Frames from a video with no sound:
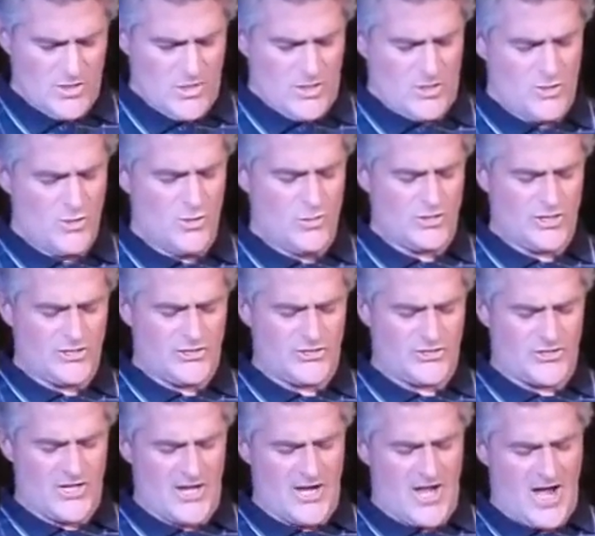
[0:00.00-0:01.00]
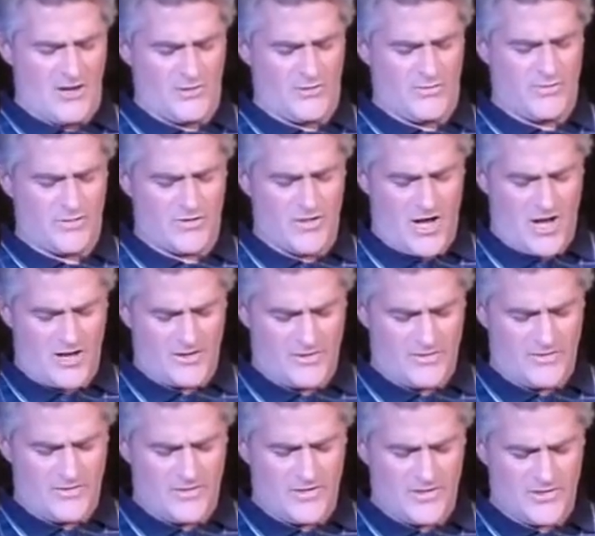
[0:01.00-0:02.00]
You ought to stay out of the
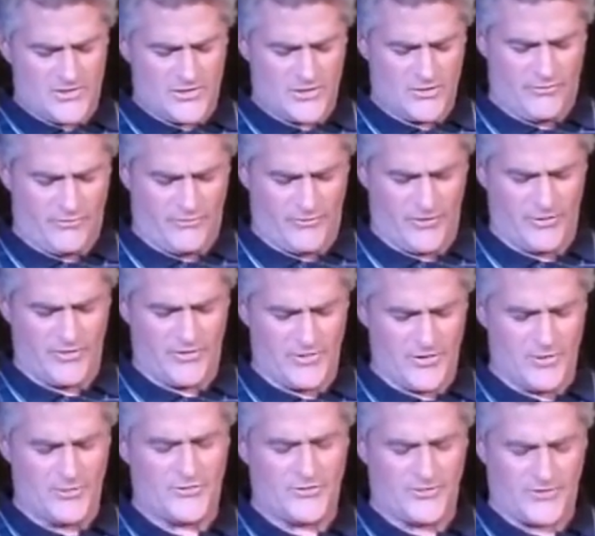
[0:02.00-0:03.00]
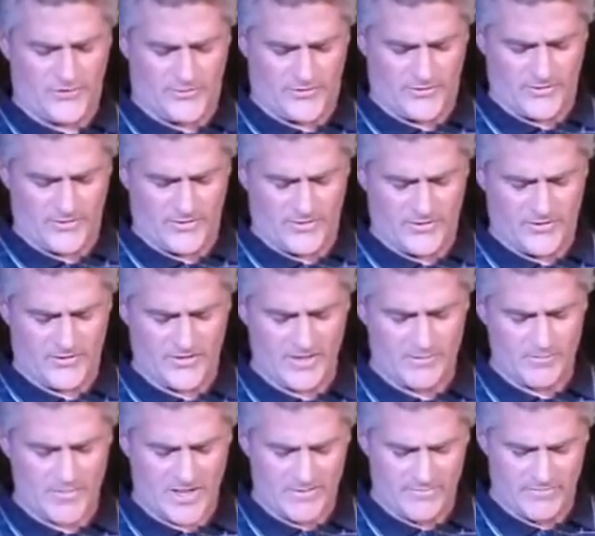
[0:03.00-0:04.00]
garden until further notice, said
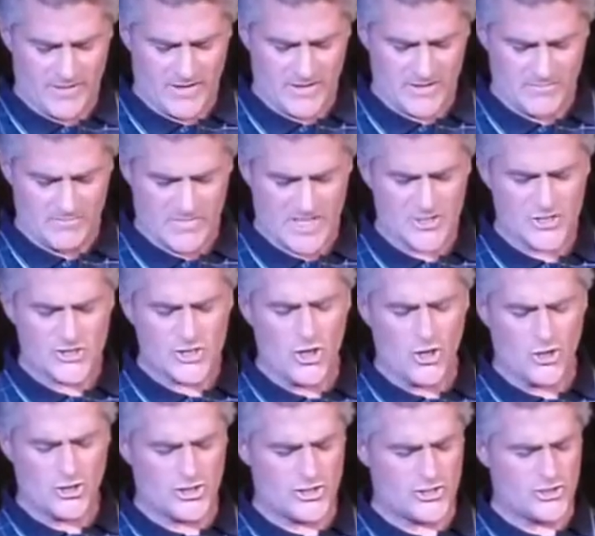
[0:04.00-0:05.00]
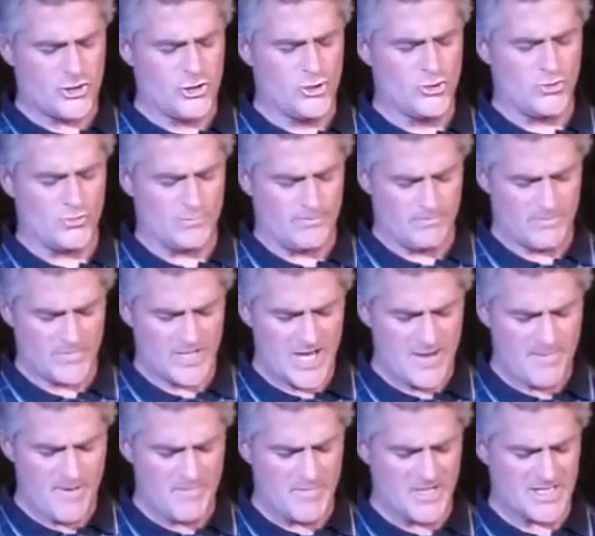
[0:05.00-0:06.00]
my father. And Tosh too, keep
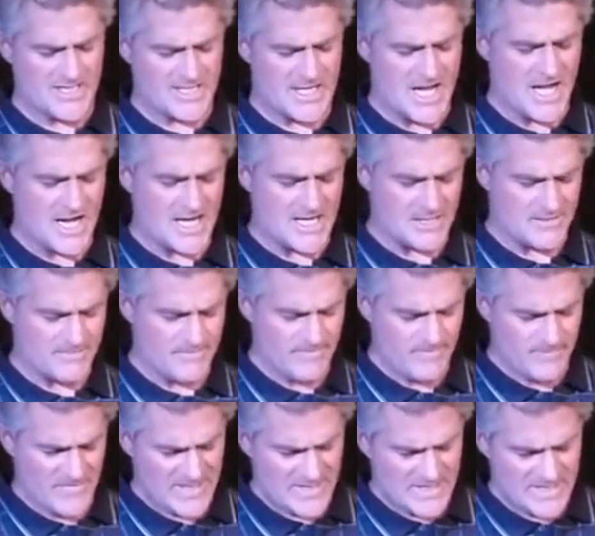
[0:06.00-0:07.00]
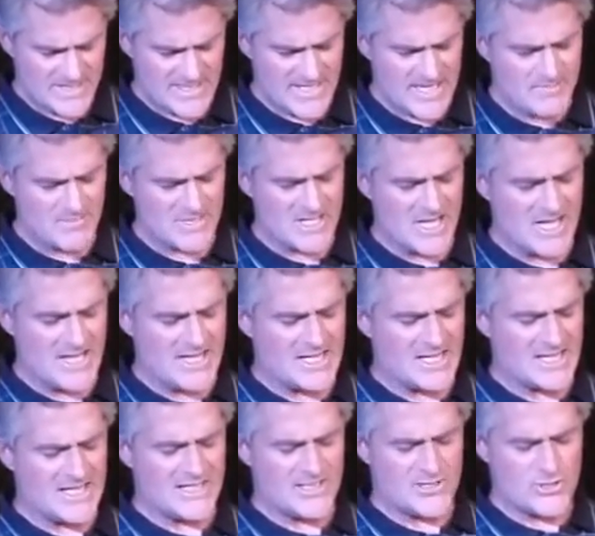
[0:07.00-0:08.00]
him inside. Seems
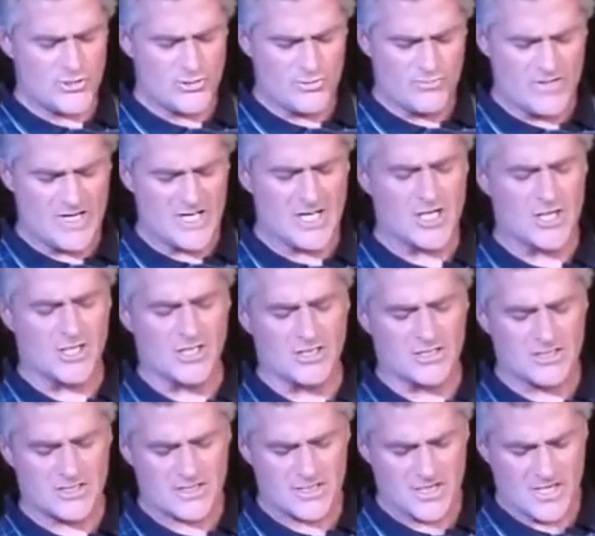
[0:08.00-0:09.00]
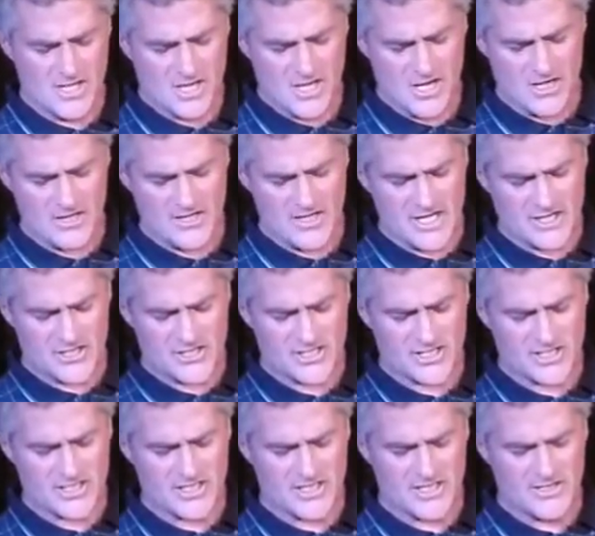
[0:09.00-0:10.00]
likely 2 wrinkles are
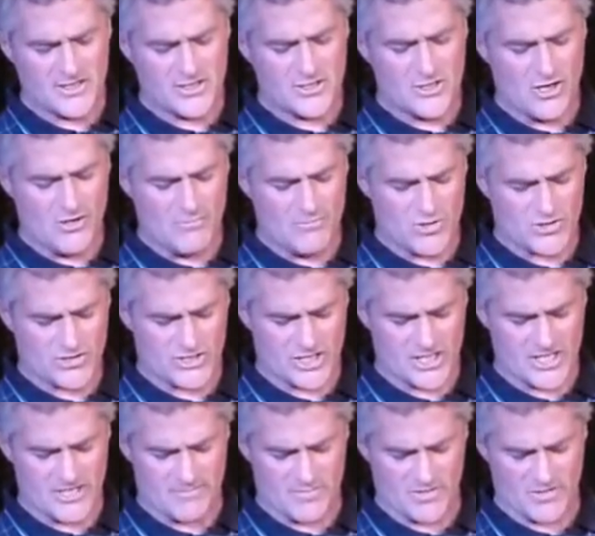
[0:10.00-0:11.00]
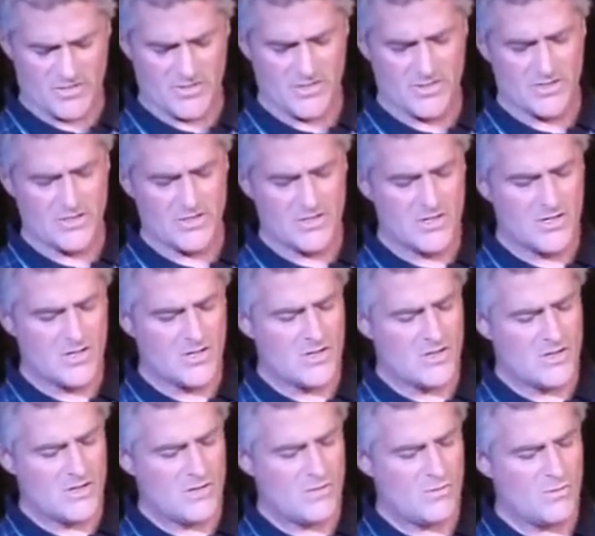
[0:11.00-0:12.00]
nesting in the compost
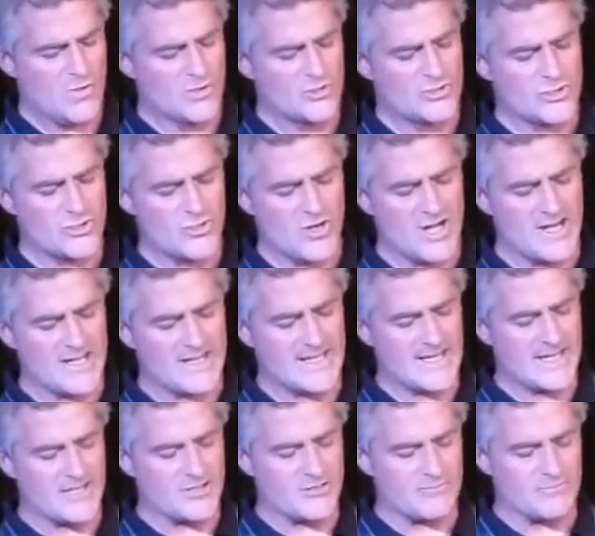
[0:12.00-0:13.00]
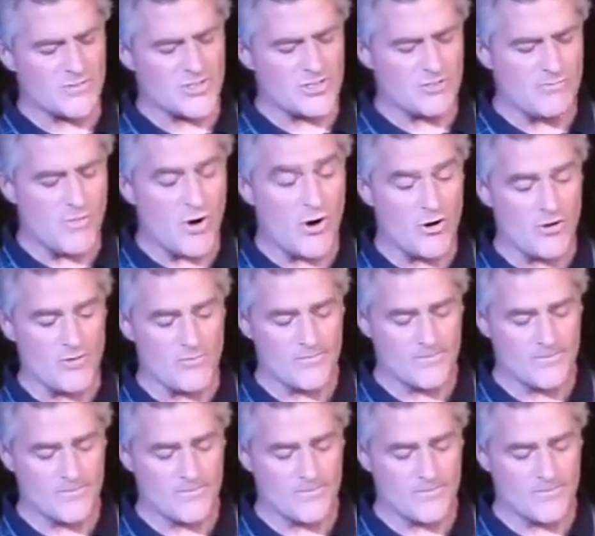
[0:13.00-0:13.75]
heap. We'll try and get them tomorrow.